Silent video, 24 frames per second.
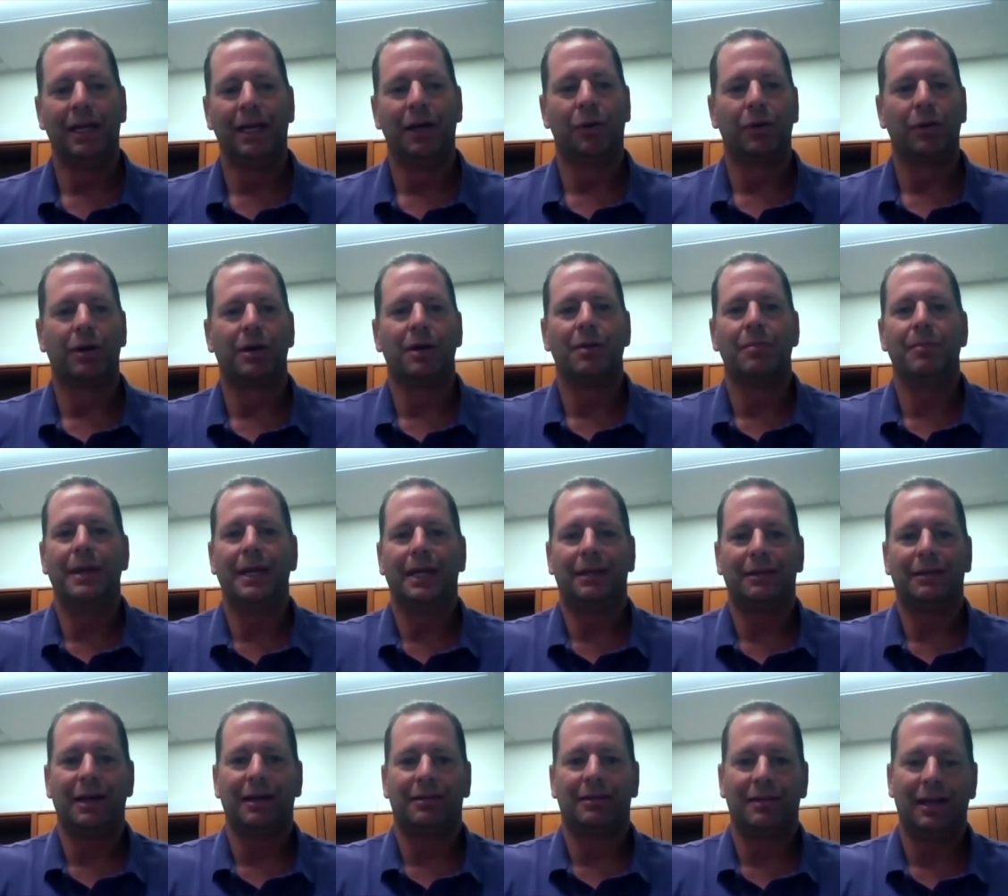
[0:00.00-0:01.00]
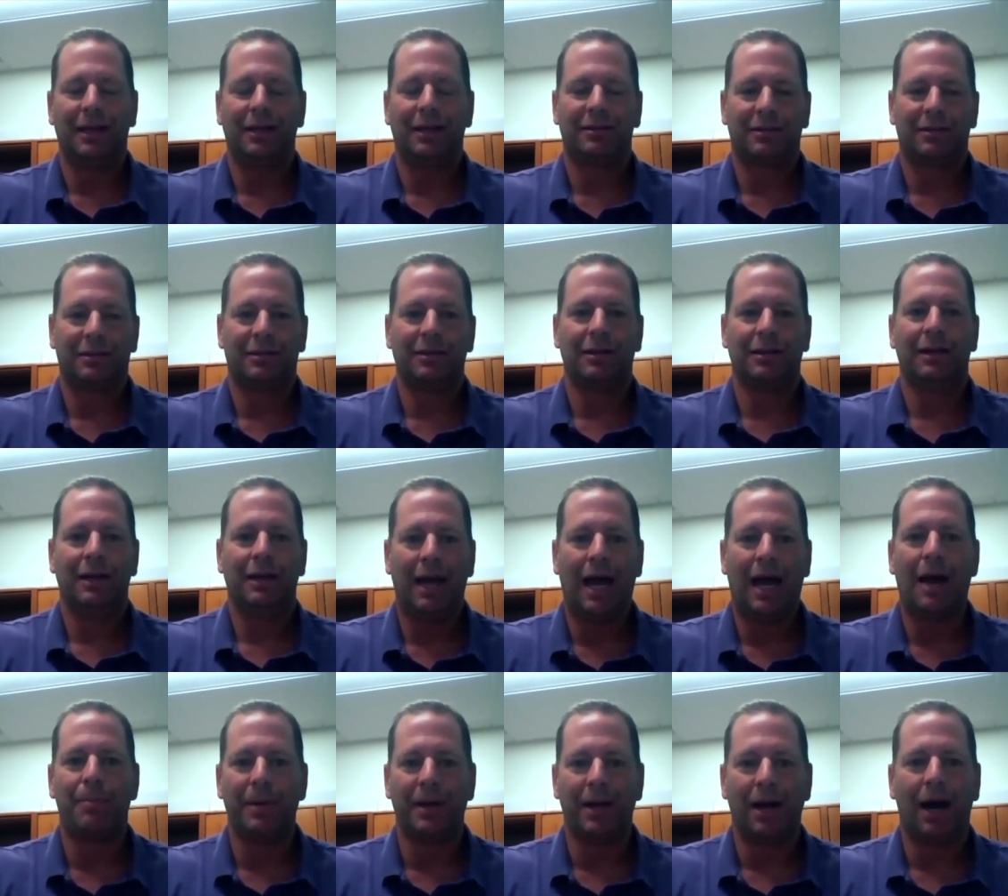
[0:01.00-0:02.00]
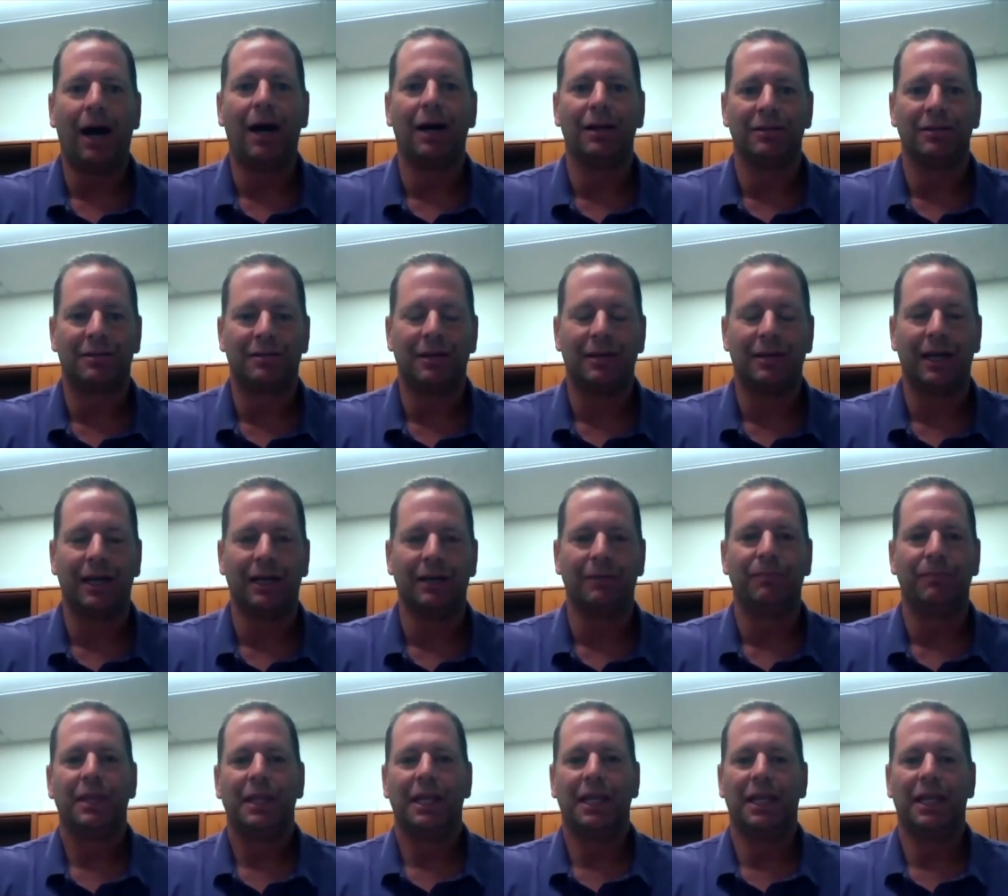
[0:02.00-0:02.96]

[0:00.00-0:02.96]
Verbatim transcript: in order to make that test to happen on site.